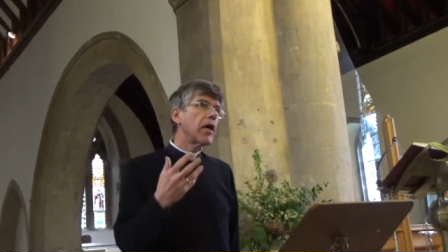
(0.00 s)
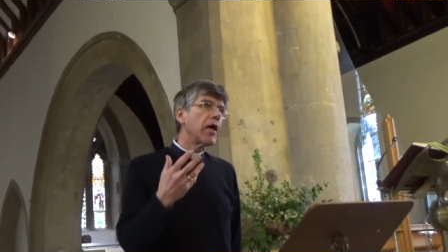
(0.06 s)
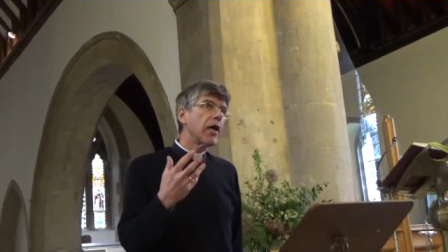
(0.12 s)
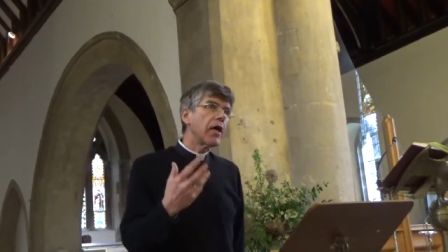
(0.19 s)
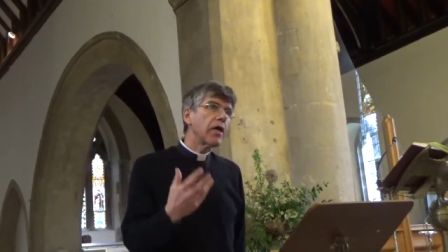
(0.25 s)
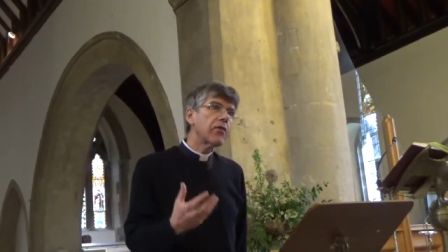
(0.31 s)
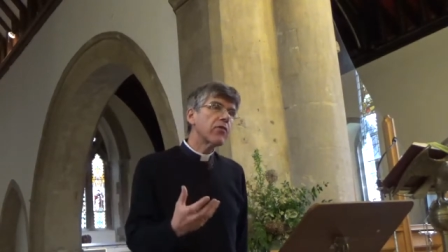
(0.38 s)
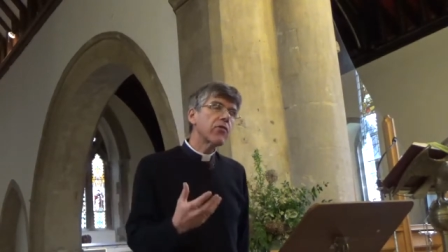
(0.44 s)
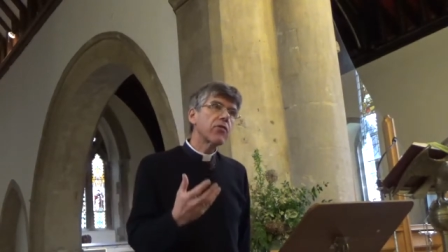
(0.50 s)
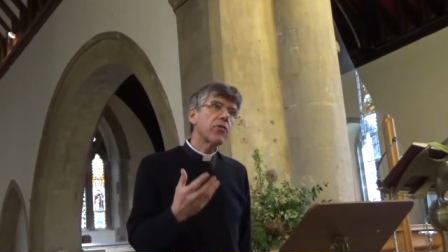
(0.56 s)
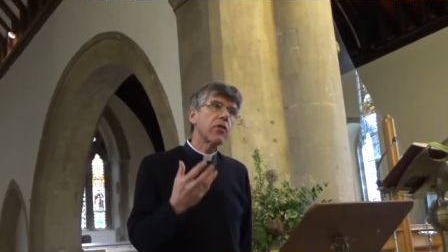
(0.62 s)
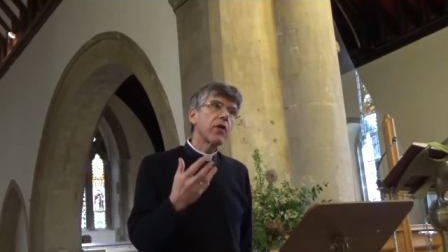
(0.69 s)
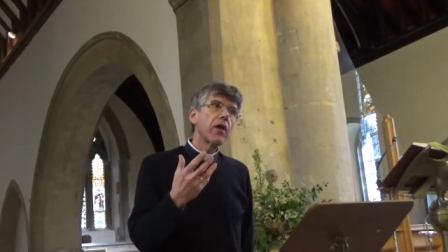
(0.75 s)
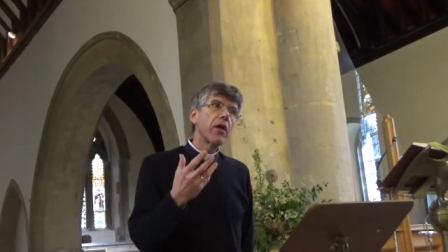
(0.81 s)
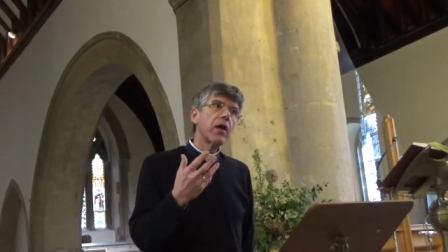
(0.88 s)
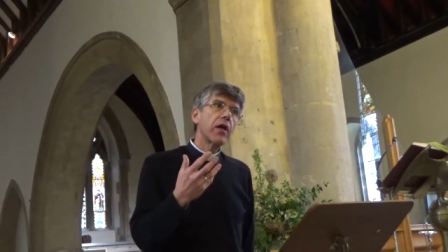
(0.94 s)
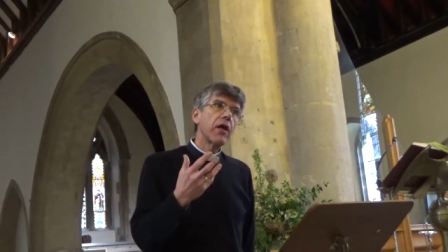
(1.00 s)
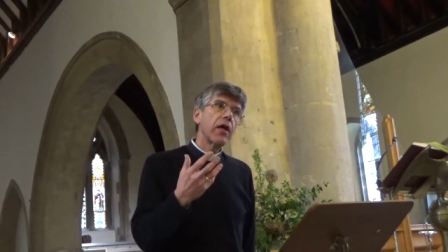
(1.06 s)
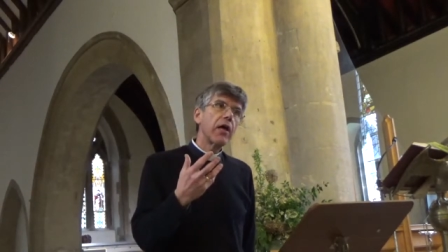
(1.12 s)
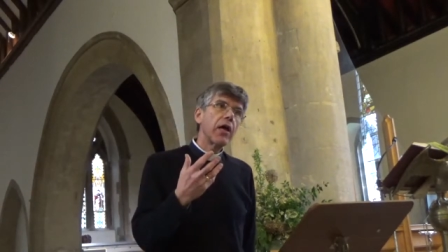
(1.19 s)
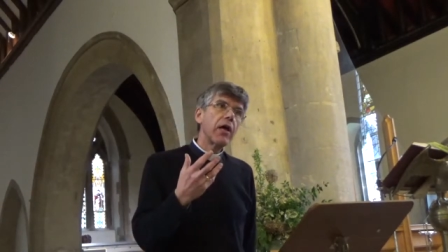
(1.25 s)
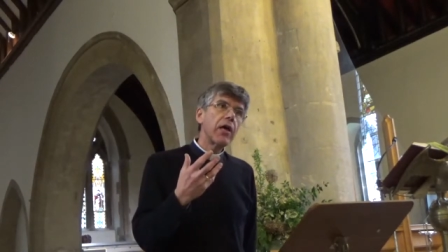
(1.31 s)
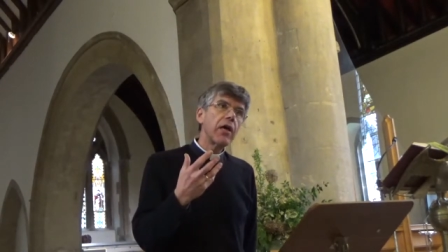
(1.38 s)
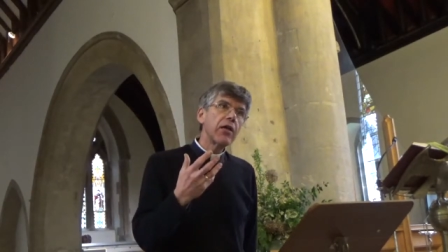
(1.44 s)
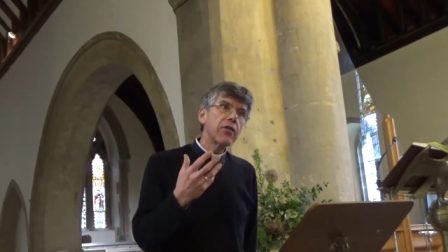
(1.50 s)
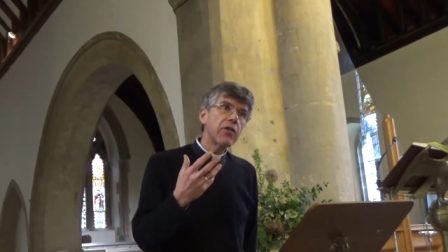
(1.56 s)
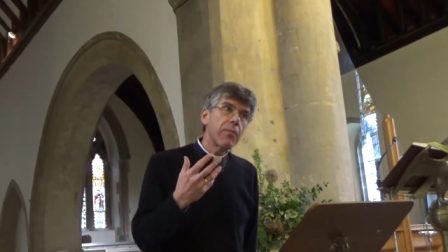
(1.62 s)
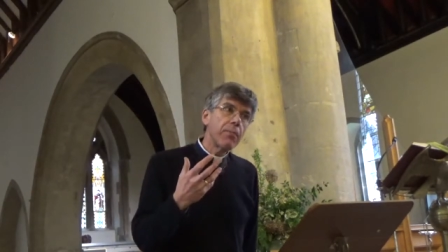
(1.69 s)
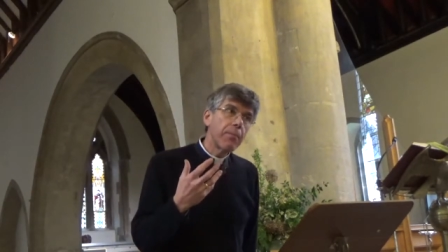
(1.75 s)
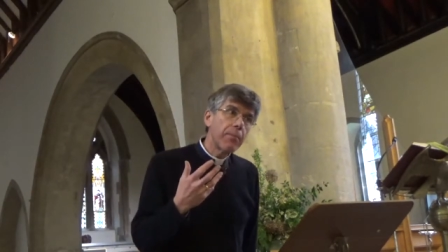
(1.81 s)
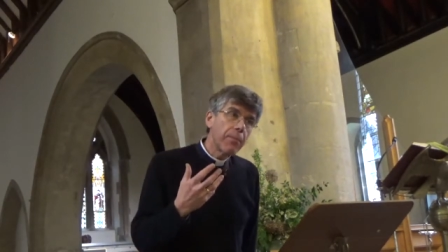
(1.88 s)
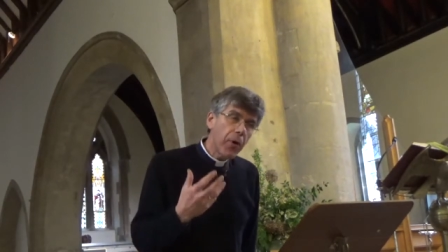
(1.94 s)
It's, it's
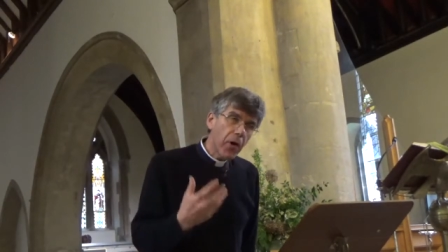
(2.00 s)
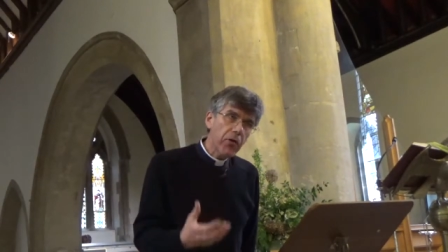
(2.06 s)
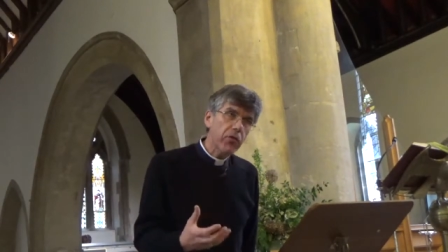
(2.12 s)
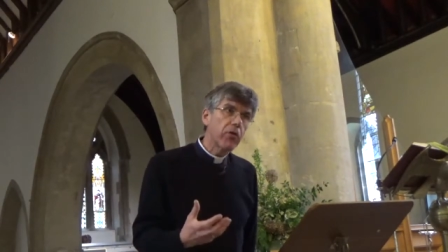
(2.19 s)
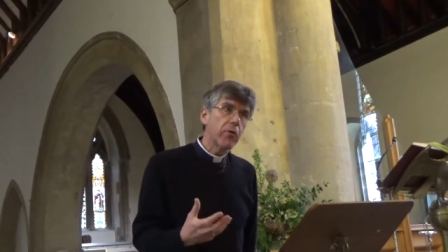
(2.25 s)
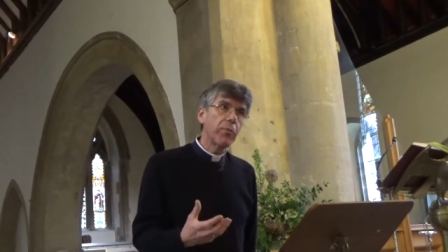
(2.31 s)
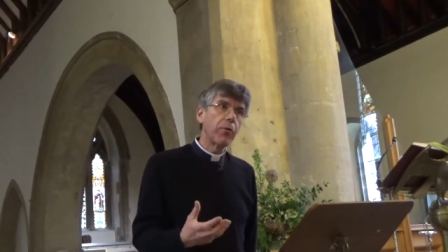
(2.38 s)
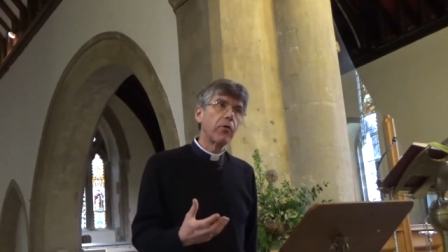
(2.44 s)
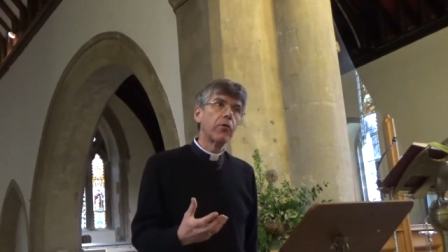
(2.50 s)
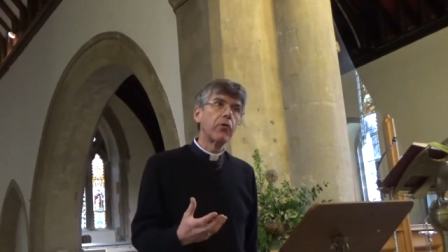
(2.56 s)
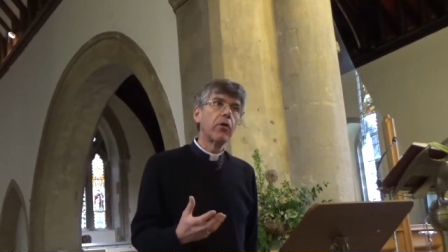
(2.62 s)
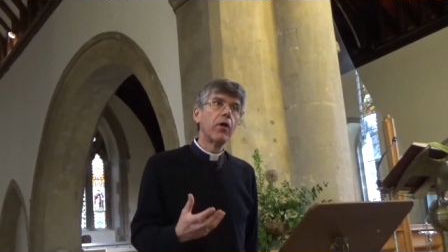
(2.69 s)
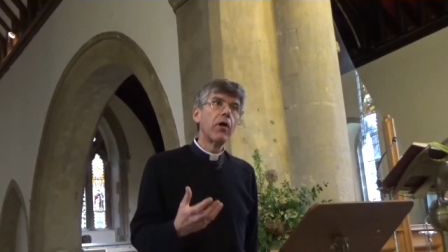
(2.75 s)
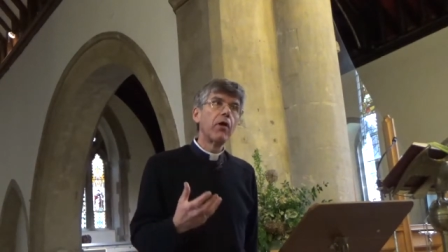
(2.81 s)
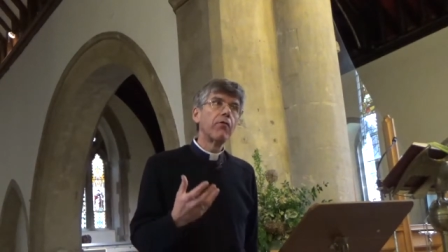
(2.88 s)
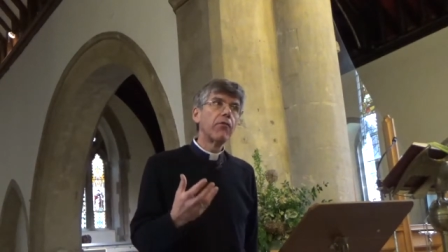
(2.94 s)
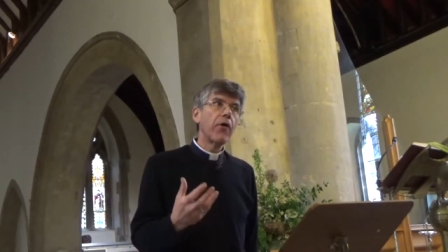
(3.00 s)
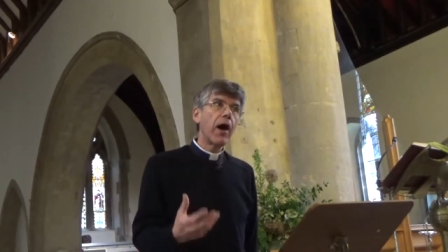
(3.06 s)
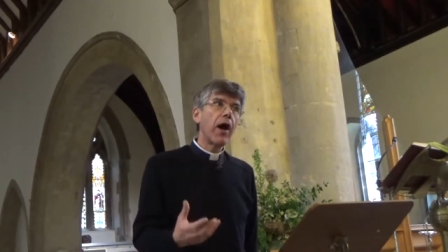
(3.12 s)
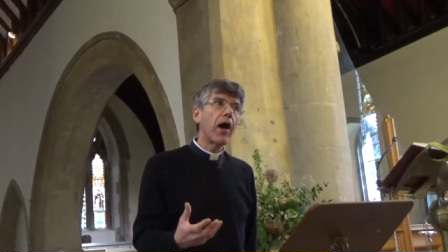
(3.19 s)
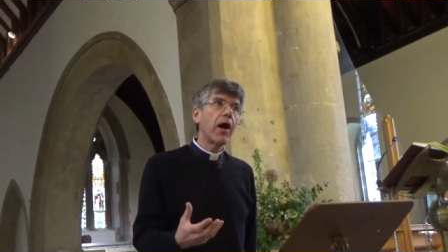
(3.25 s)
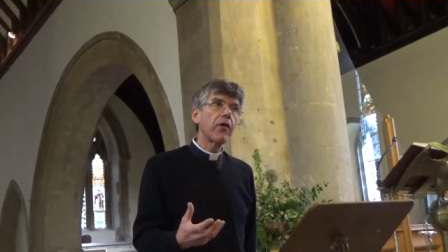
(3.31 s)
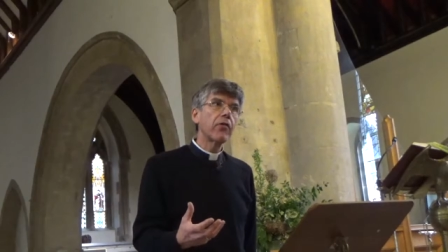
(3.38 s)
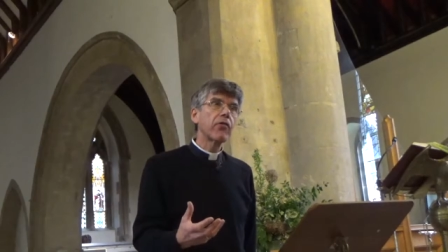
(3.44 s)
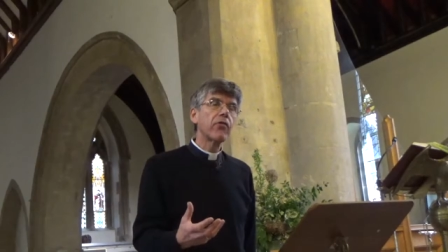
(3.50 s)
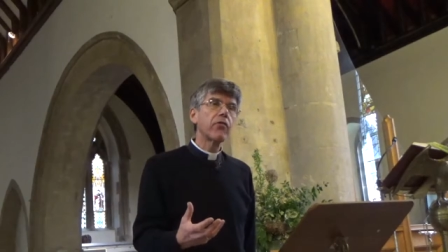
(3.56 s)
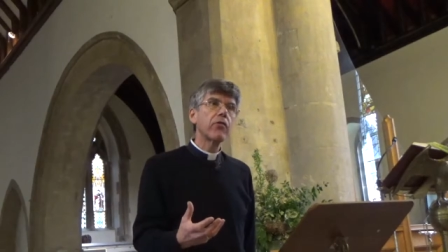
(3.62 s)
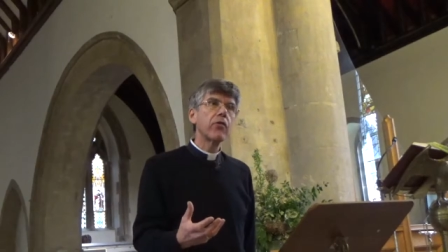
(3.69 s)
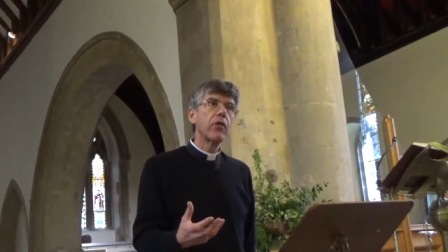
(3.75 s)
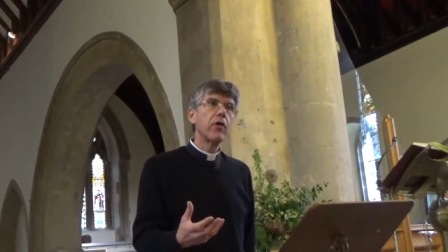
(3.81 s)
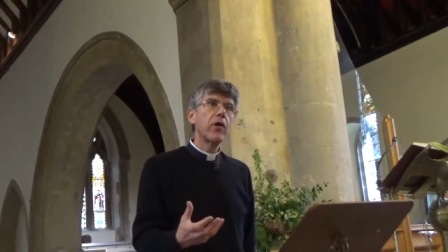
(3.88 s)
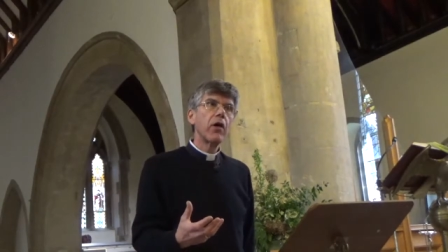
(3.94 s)
impossible for
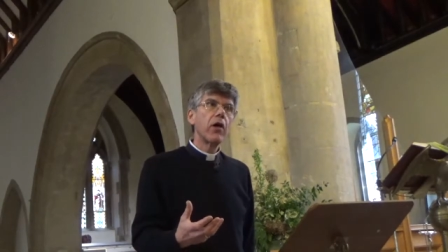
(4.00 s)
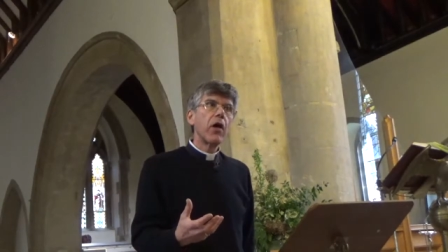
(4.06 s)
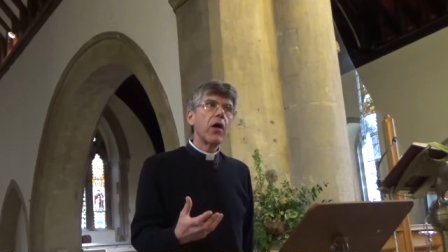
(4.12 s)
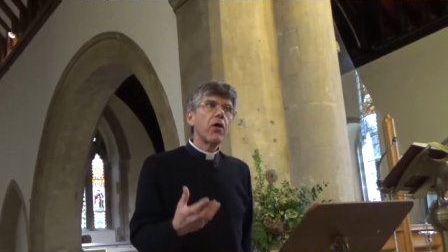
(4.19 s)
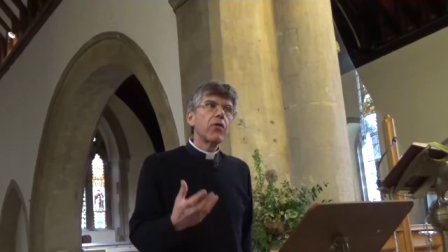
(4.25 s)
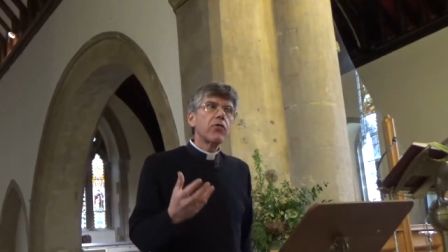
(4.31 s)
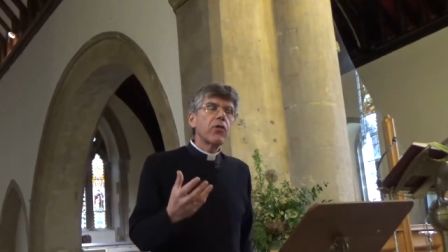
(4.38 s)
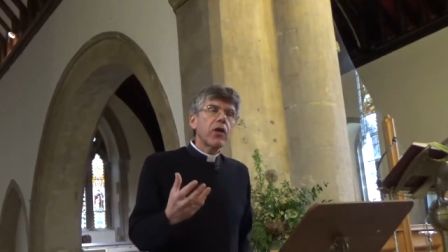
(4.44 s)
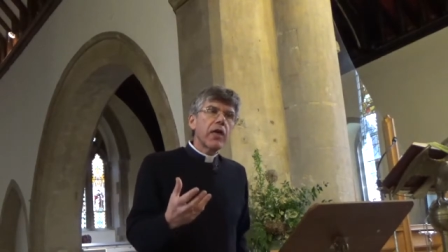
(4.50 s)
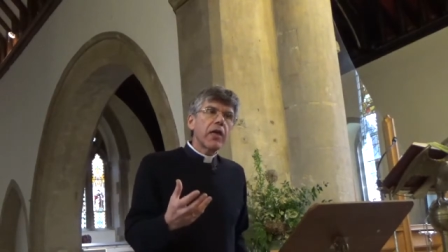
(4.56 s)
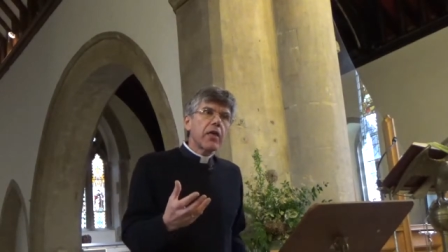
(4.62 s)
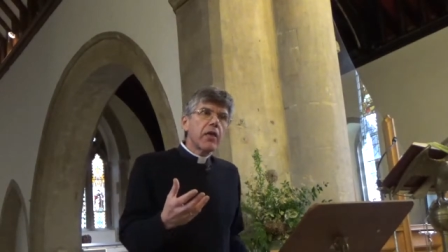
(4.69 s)
us to,